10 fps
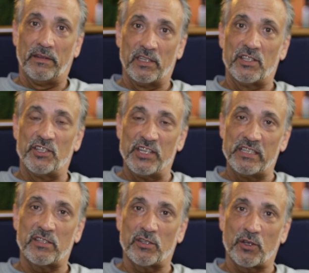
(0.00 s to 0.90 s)
that
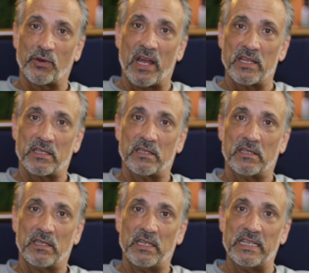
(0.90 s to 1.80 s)
Jesus Christ
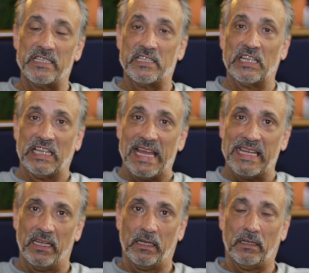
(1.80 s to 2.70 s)
is
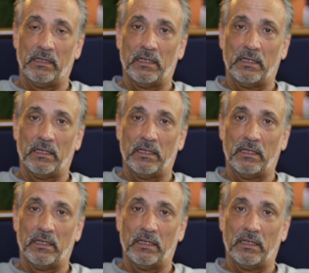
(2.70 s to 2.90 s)
delaying,